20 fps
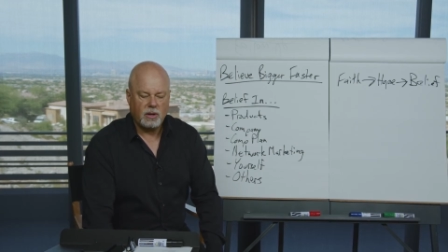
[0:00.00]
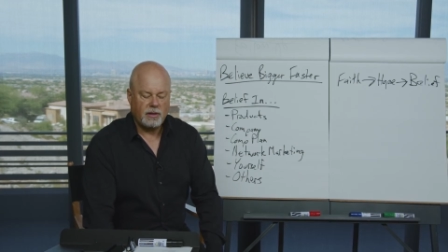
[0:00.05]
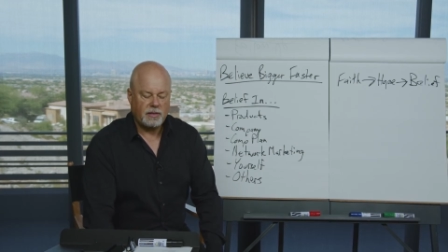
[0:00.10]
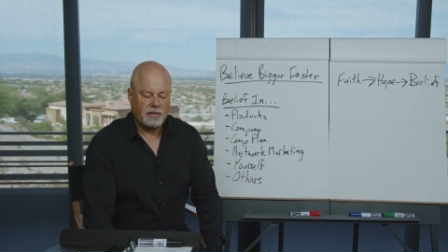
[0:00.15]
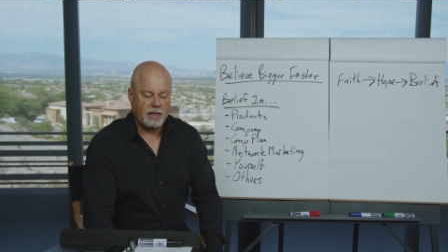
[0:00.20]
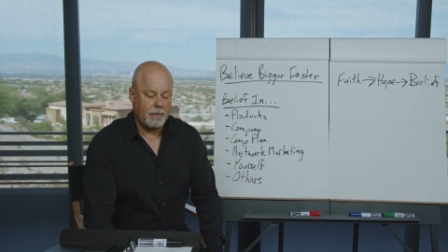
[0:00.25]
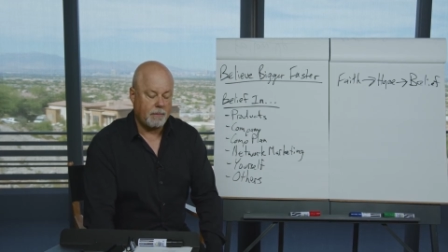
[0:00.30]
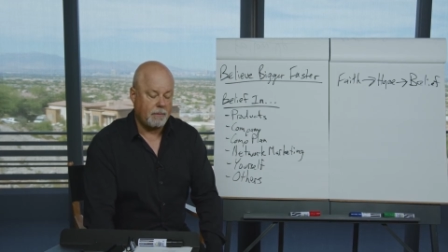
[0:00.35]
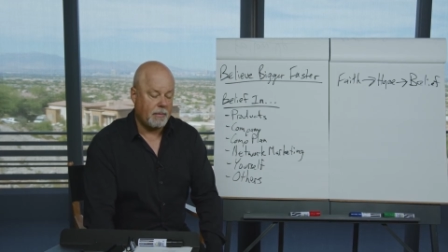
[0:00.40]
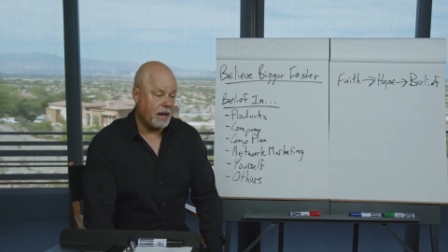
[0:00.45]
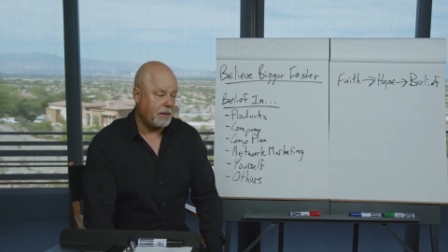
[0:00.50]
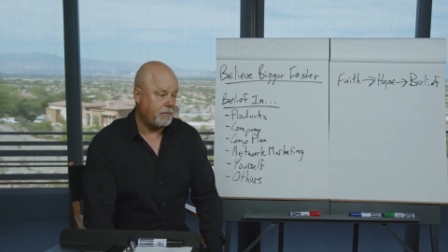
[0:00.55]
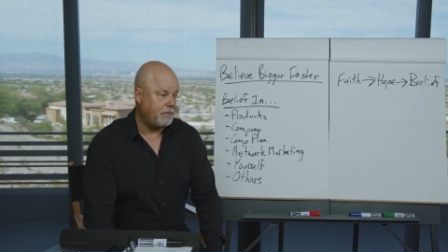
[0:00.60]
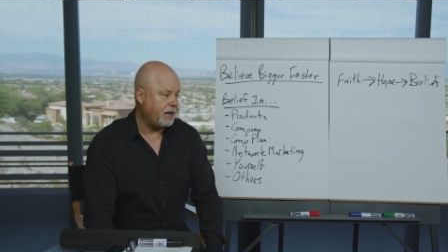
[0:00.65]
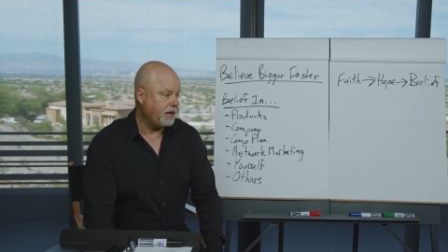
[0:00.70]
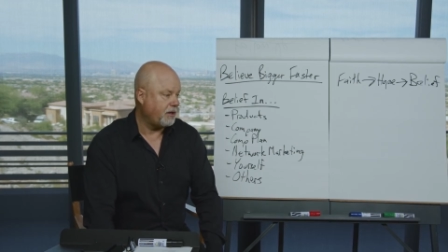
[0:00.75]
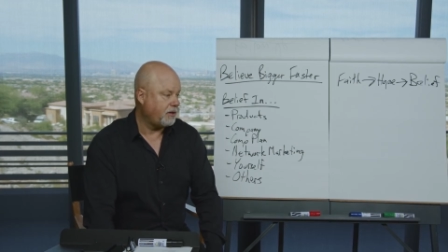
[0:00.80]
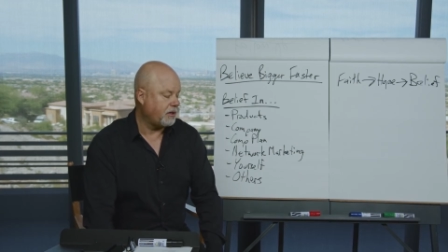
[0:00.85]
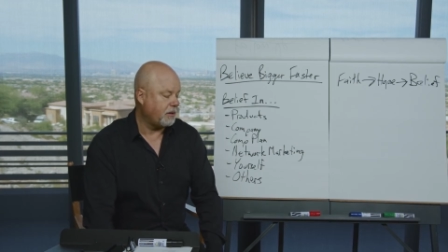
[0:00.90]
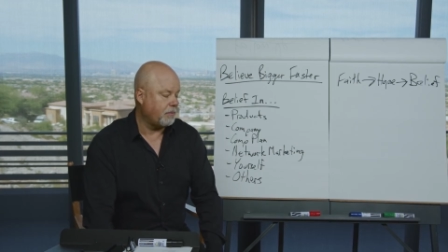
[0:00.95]
that might be
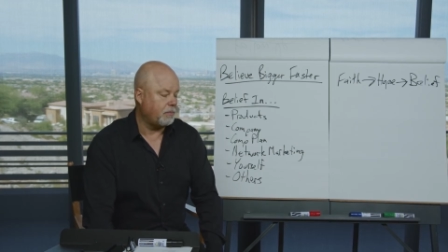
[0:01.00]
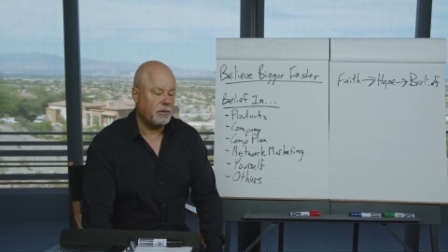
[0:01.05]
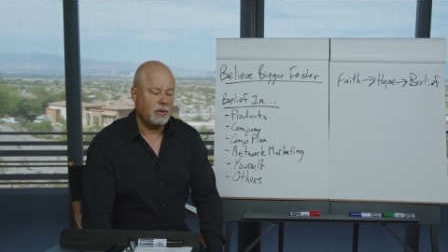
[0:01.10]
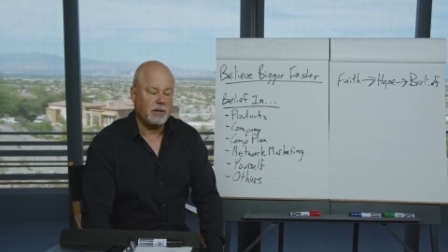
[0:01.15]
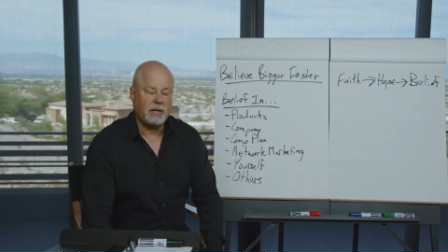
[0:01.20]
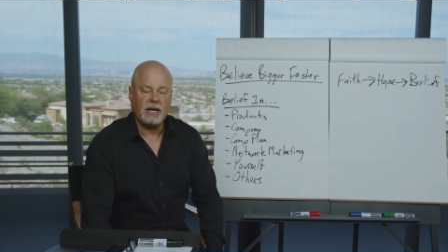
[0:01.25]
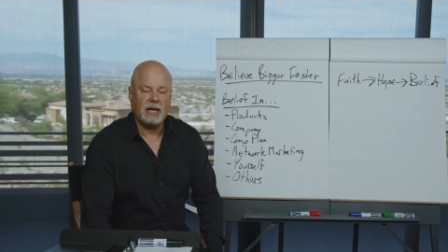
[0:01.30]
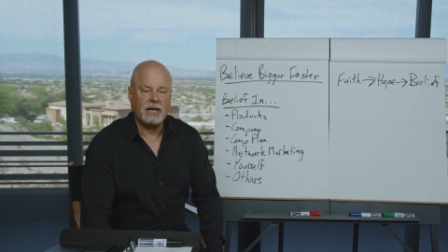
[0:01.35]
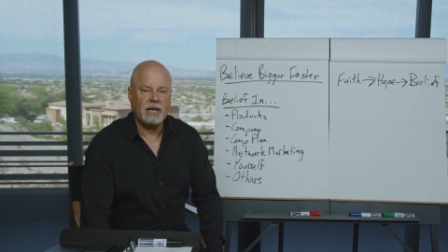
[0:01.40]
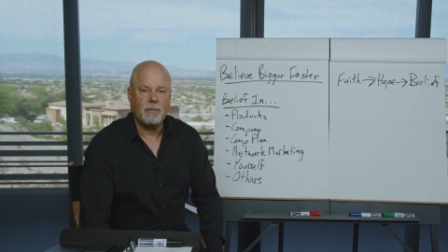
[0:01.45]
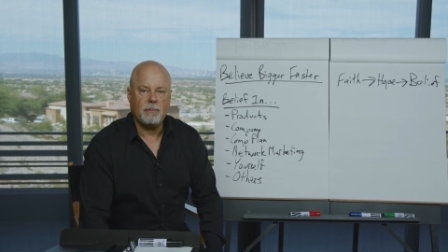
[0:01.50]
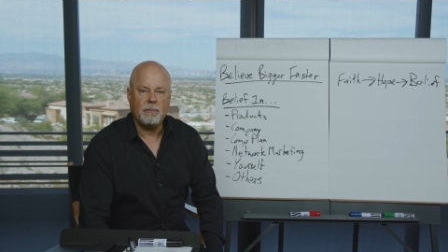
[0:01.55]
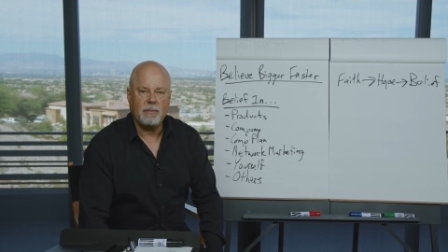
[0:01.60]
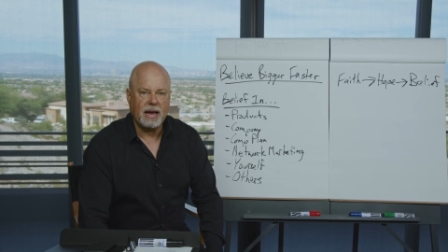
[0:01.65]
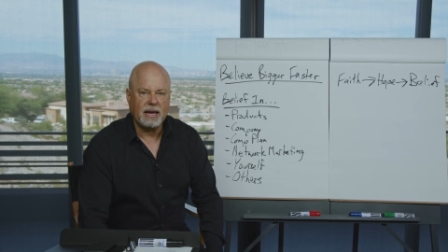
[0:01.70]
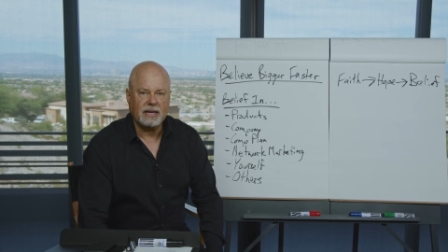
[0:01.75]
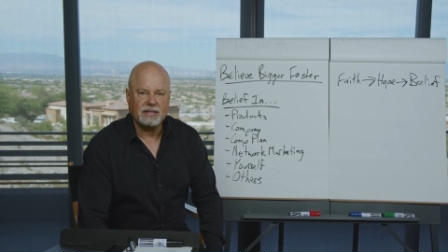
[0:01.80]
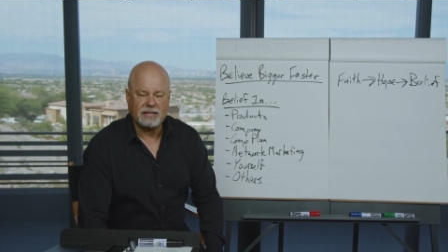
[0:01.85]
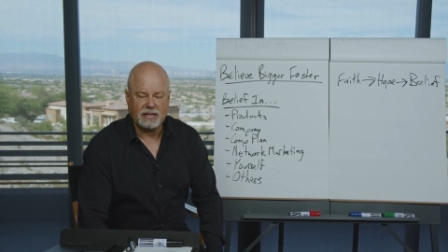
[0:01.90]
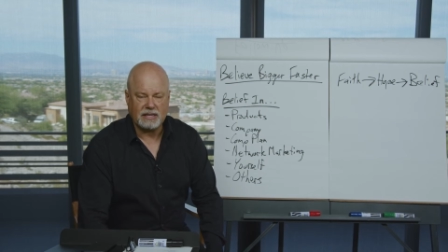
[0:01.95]
completely
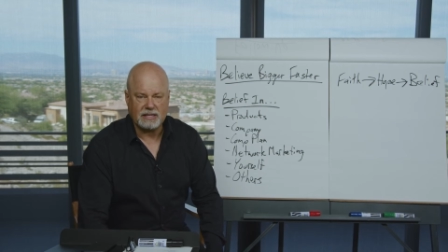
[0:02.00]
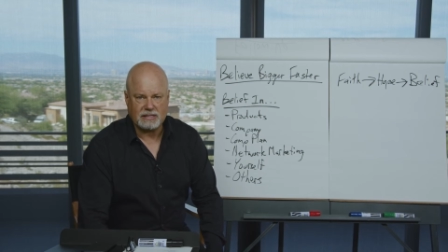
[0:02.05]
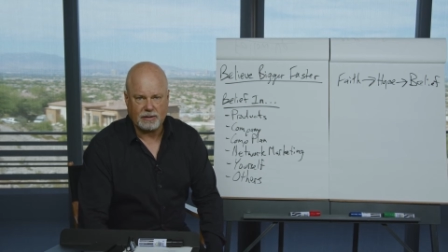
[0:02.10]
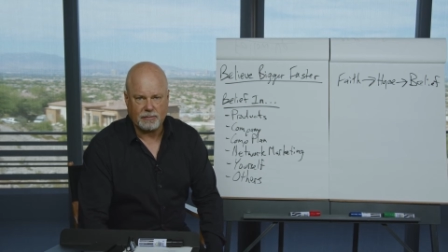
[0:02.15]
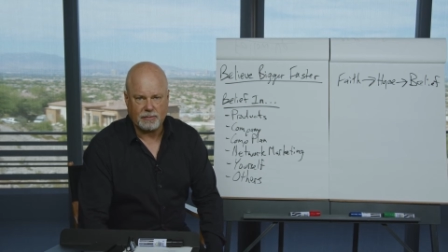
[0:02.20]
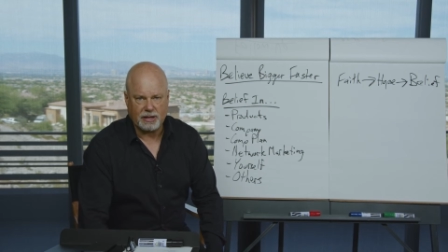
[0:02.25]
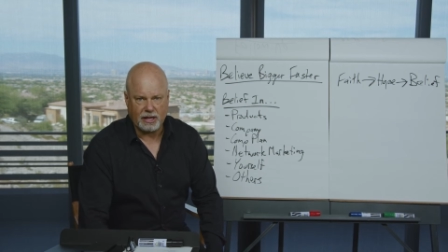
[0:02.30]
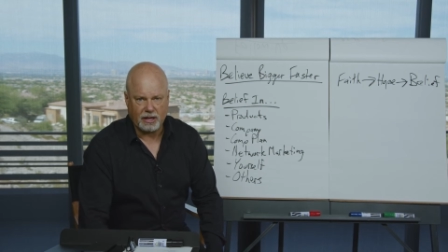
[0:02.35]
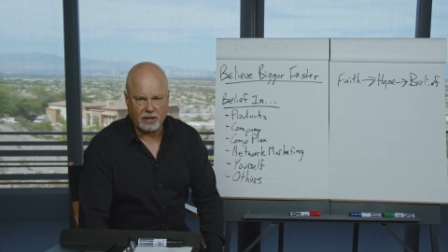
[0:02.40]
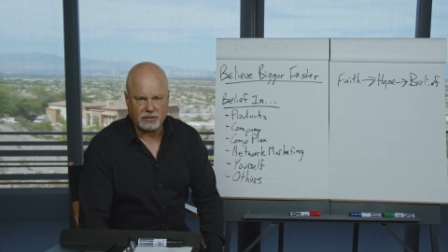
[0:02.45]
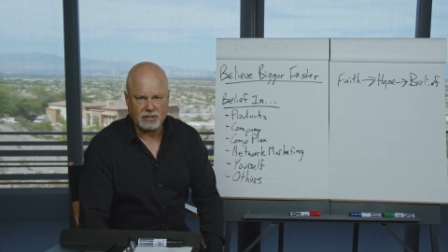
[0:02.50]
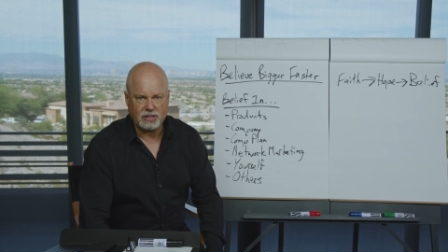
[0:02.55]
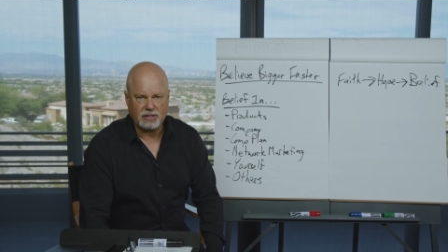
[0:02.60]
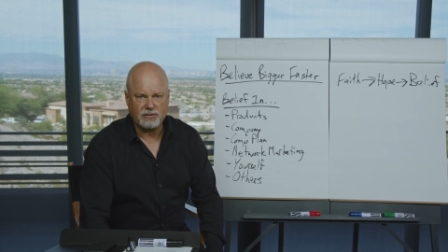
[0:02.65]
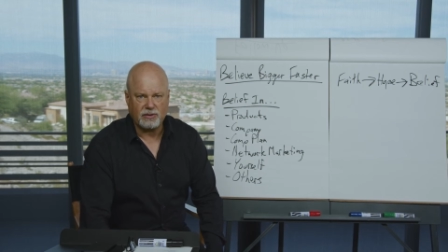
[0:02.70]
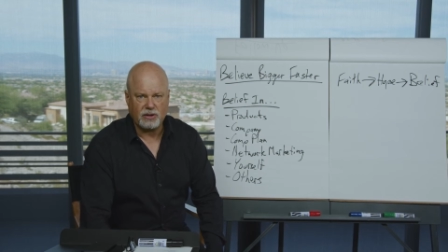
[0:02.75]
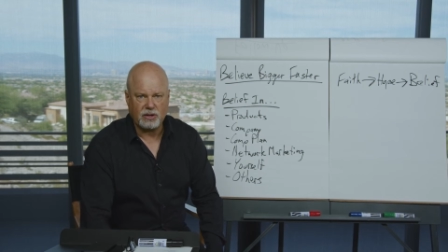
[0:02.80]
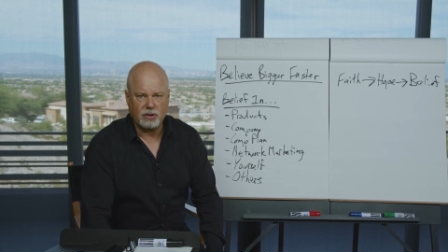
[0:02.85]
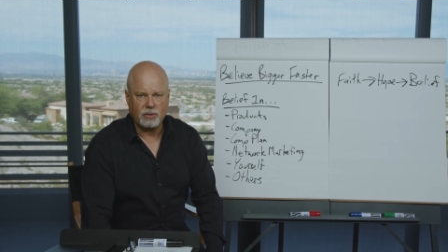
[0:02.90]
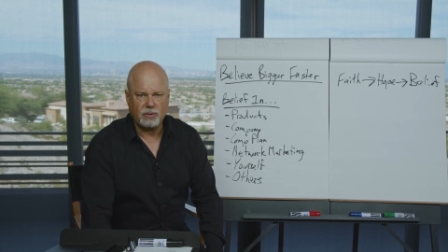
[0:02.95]
amazing in somebody else's
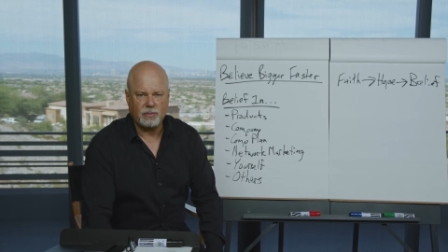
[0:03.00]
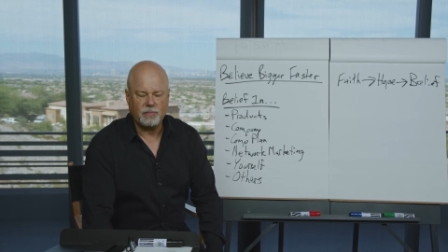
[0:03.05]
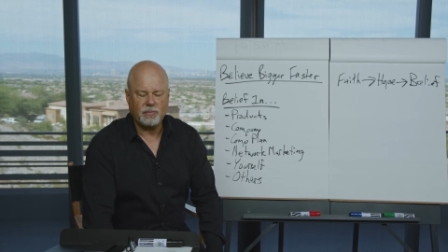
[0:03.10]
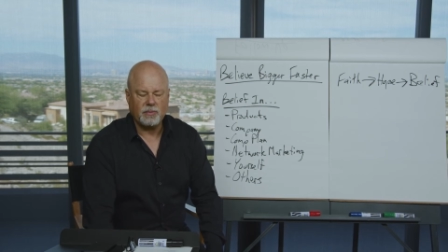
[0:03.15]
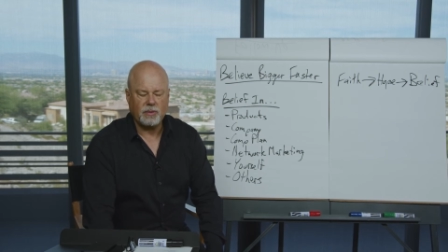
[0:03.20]
view.